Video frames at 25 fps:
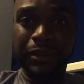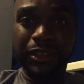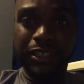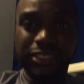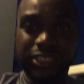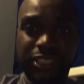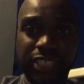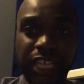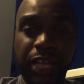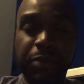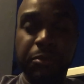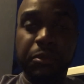be
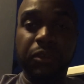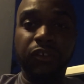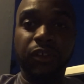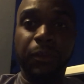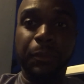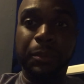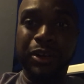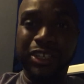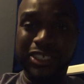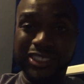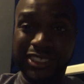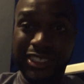ashamed of a
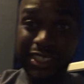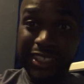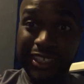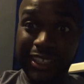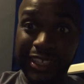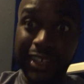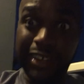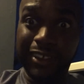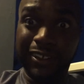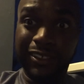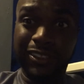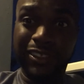person's
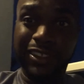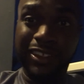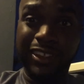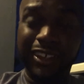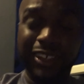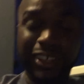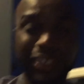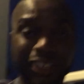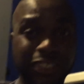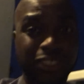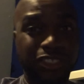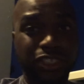death.
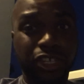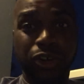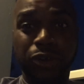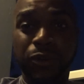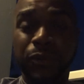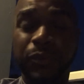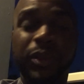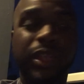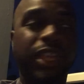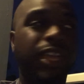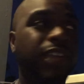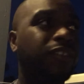So
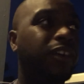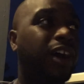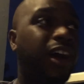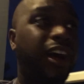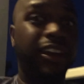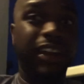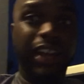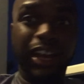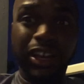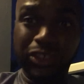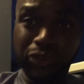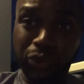all
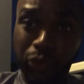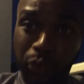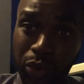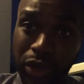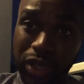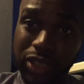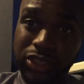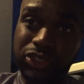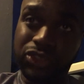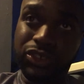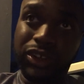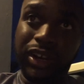right, that was
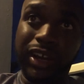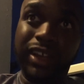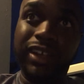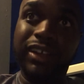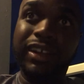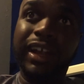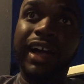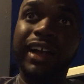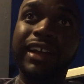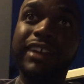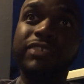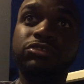one strike.
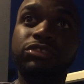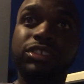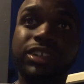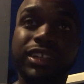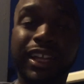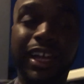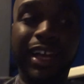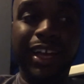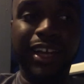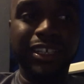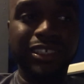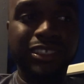I
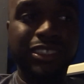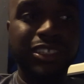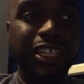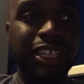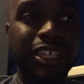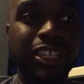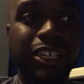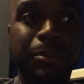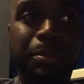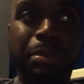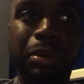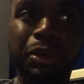realized
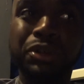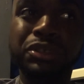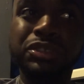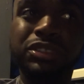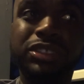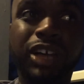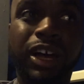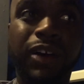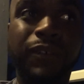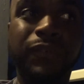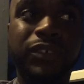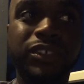the
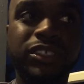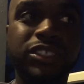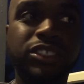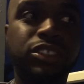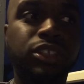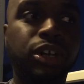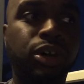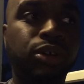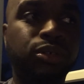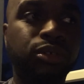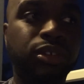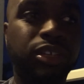post office
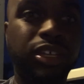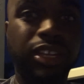don't